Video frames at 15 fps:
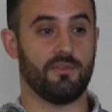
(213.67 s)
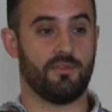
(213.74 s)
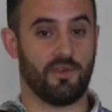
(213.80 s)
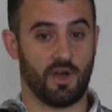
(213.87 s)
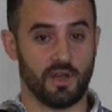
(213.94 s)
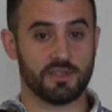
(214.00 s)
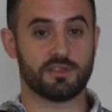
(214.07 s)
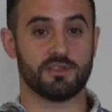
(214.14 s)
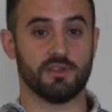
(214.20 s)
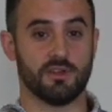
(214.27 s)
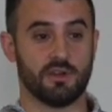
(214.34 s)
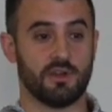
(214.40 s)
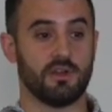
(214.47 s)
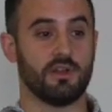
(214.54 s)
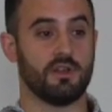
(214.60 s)

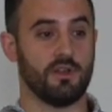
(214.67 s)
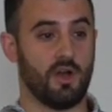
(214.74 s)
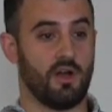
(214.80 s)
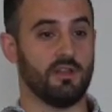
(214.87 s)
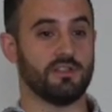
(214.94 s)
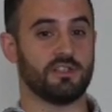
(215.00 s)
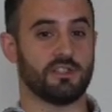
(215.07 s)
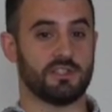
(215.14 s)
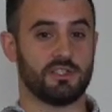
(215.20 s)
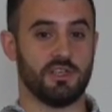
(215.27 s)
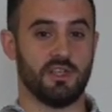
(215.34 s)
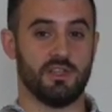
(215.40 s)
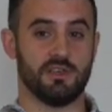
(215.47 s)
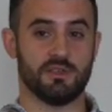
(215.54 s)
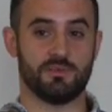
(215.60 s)
foster knowledge
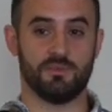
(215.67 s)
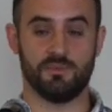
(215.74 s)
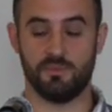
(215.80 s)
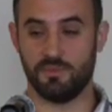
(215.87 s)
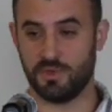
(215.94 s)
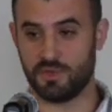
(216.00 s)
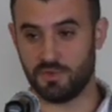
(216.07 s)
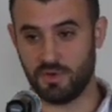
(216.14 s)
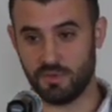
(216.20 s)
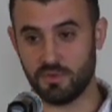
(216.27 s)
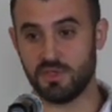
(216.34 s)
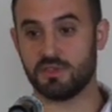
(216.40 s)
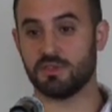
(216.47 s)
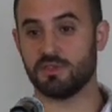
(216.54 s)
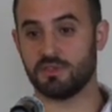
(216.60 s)
exchange between
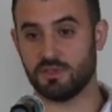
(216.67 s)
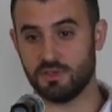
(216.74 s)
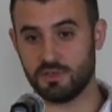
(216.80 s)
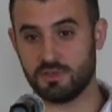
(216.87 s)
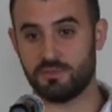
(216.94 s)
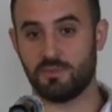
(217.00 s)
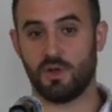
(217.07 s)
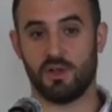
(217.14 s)
researchers,